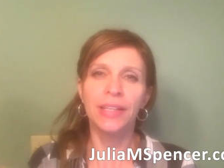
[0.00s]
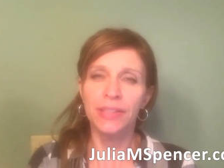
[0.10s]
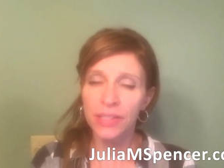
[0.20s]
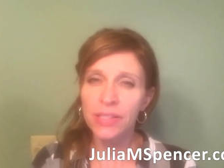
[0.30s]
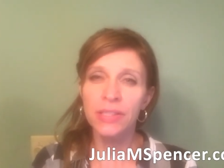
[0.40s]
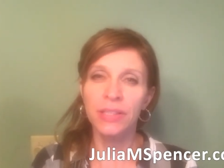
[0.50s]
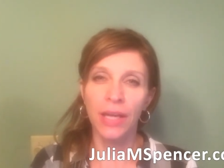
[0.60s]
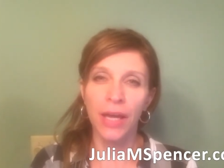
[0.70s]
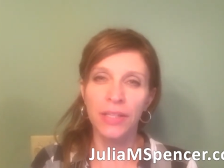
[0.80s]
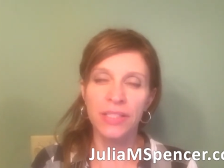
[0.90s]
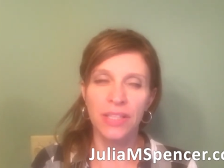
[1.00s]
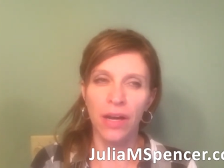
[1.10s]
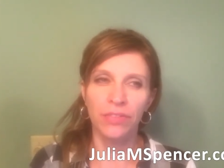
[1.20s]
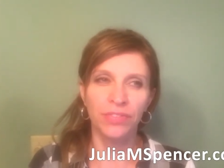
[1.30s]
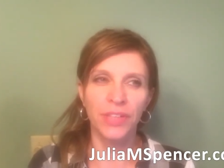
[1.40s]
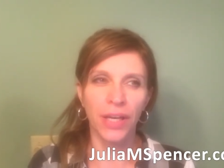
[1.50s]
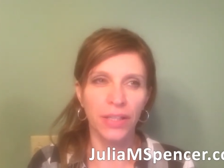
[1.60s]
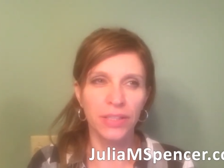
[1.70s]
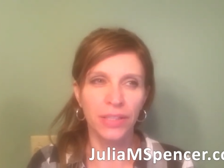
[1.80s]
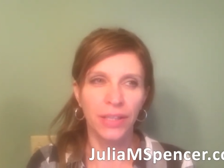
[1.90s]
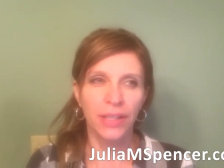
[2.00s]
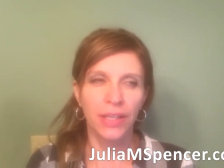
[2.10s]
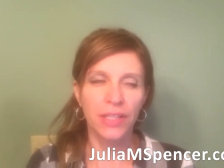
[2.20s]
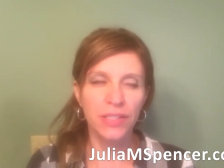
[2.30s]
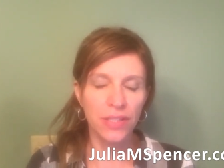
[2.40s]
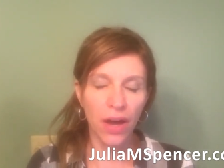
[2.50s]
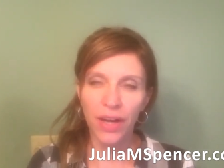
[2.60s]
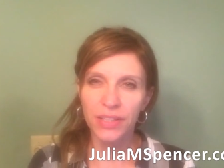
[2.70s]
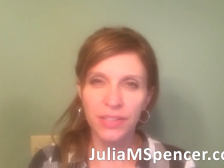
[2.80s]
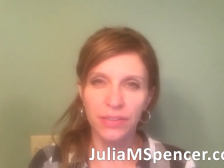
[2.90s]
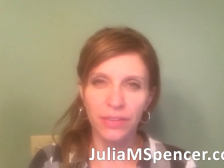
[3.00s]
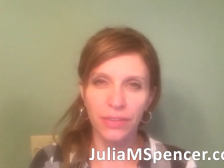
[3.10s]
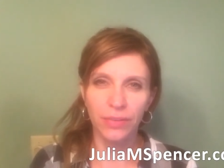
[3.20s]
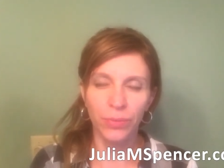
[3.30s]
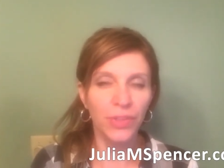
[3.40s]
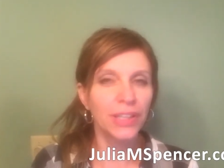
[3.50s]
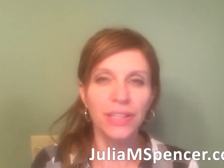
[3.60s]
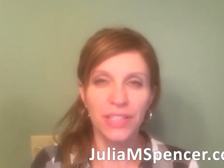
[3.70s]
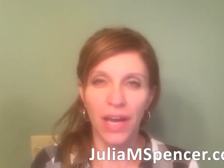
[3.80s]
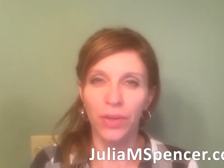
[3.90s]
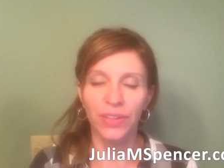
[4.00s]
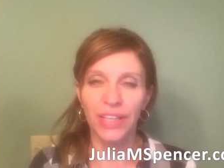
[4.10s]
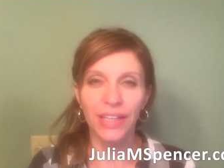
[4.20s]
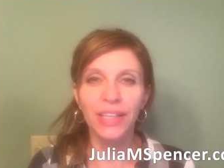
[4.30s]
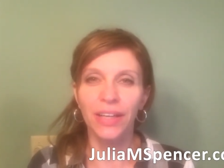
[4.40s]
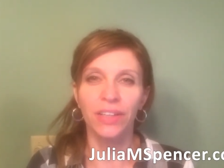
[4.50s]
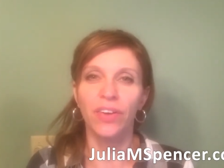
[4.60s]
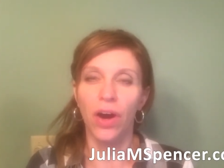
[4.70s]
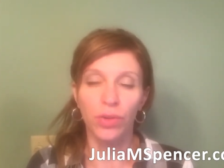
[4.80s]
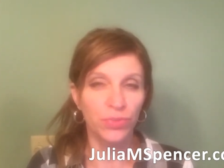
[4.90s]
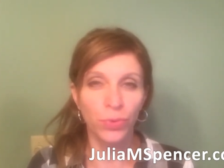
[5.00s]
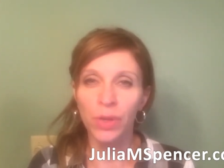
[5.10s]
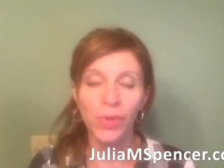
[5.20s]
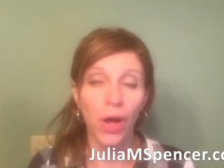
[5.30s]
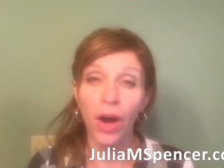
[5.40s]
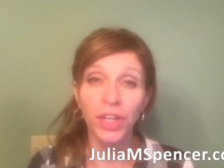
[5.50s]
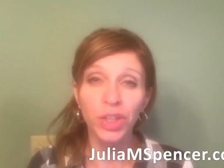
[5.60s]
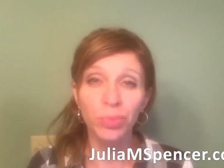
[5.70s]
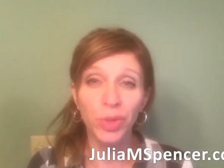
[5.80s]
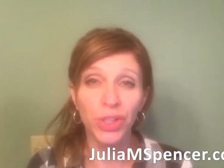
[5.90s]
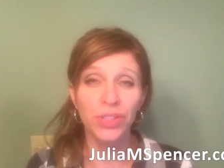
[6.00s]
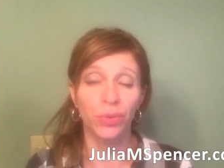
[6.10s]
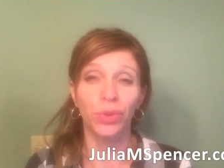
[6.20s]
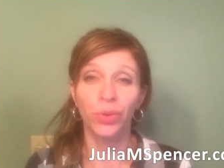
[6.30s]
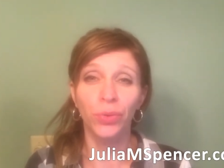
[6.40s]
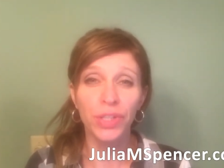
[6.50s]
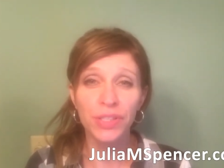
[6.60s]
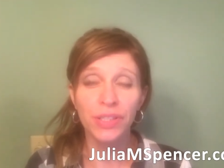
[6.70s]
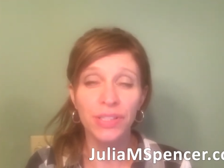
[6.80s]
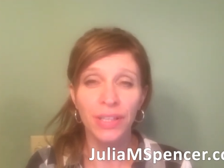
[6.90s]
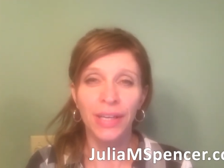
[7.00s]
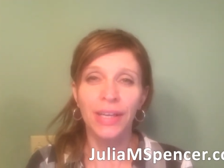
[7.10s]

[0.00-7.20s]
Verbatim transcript: this is the kind of stuff that is not written down in any kind of formal audiobooks or courses